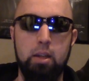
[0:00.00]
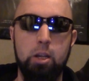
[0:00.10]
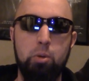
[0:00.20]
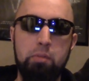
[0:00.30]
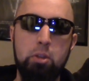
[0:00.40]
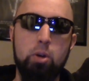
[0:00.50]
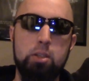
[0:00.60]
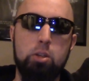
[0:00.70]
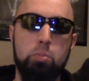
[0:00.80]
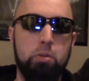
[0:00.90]
Now, even though I
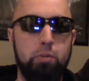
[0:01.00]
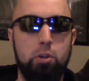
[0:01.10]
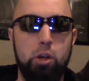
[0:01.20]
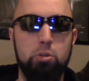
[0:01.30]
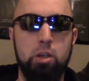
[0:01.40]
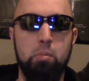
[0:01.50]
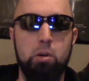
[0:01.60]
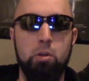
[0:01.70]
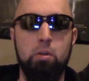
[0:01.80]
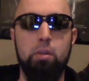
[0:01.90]
still prefer
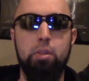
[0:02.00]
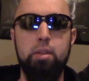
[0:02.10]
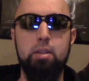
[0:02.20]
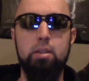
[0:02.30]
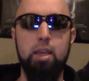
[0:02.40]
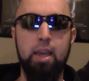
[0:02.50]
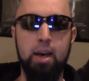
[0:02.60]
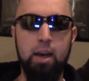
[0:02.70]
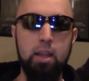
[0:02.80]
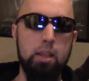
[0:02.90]
Yojimbo, this is a
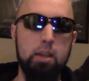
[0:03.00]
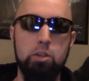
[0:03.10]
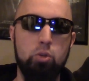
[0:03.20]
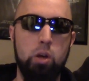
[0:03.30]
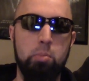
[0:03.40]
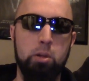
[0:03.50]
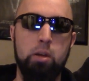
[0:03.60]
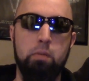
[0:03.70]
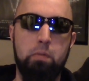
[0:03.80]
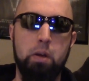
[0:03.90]
highly
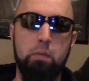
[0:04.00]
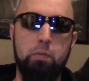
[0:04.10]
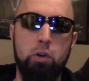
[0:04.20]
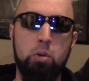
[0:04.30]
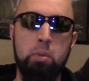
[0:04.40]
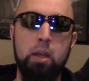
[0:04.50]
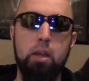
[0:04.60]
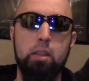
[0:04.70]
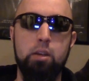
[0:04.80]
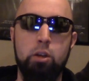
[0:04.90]
enjoyable and fun film
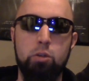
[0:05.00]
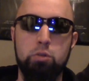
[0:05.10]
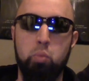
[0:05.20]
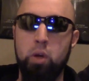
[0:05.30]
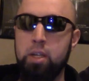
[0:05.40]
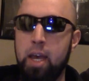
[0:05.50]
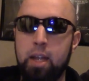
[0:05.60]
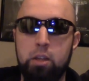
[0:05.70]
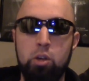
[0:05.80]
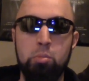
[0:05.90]
that knows when to
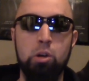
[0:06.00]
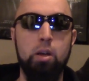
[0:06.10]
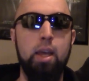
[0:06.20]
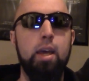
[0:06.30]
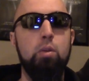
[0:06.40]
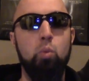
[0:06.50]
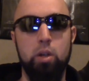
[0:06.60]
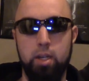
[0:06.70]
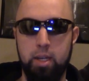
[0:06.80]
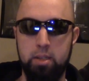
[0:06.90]
add humor and
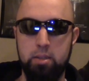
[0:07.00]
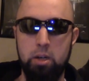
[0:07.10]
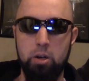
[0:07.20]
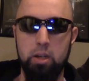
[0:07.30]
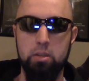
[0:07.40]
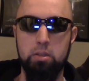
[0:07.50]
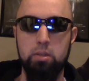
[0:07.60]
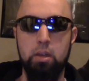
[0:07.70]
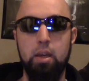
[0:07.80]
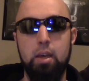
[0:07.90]
when to get
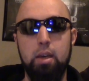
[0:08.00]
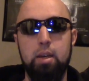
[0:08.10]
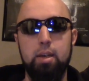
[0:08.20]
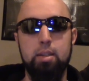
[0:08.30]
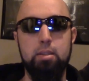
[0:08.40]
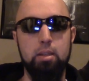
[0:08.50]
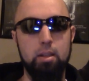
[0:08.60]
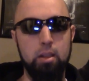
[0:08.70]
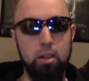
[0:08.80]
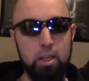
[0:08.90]
serious. It's the
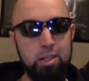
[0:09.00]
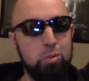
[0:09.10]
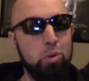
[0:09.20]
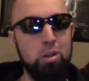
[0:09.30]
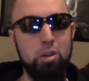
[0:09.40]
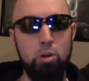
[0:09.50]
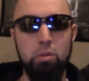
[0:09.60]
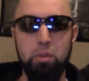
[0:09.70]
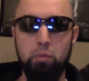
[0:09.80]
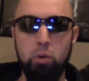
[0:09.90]
least well-known
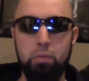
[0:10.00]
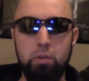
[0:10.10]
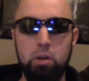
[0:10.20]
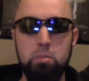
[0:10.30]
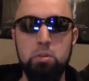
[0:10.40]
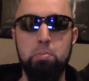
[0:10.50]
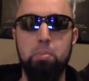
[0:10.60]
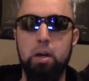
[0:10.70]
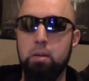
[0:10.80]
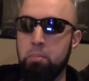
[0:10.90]
of the 4 films,
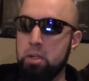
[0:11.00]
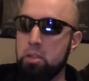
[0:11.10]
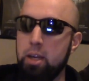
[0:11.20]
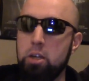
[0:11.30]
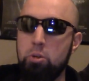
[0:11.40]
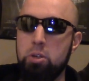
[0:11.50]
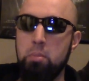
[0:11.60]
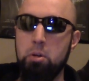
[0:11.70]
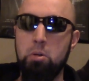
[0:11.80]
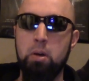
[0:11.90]
but much like
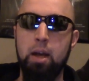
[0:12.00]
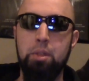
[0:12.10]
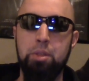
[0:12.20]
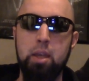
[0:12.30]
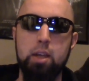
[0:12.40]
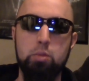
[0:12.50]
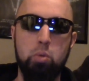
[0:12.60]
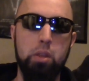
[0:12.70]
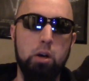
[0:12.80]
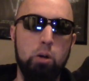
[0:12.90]
Yojimbo, I think it's
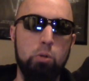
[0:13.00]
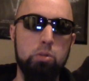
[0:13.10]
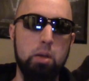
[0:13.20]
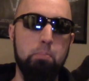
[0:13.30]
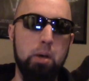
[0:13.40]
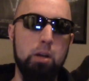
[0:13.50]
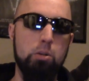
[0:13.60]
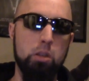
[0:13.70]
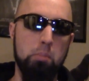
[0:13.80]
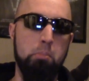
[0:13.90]
one that holds up
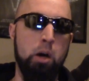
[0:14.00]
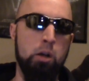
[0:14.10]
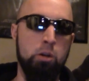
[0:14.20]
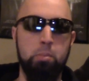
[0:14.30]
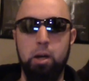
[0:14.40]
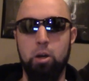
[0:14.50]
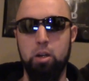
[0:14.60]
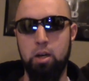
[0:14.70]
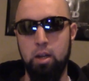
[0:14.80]
better to the modern American